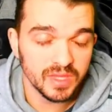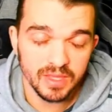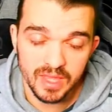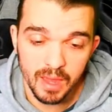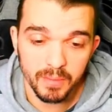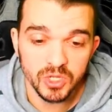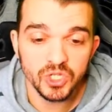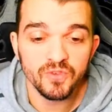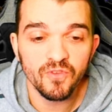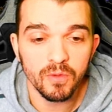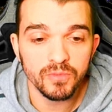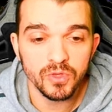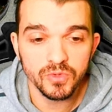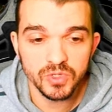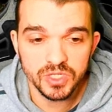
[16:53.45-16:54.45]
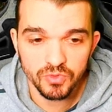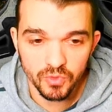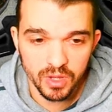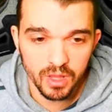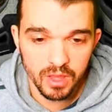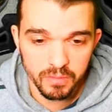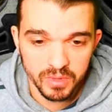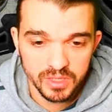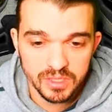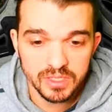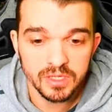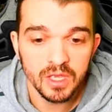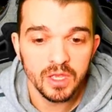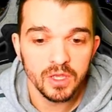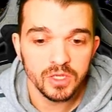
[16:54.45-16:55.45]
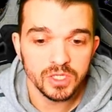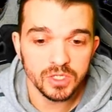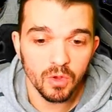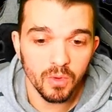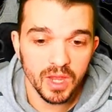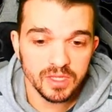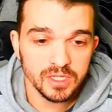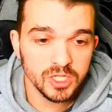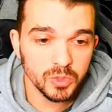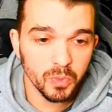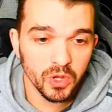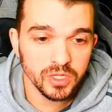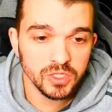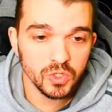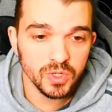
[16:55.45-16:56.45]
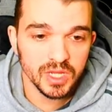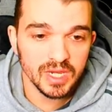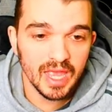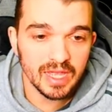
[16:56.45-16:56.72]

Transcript: the damage from those three elements. So at this point you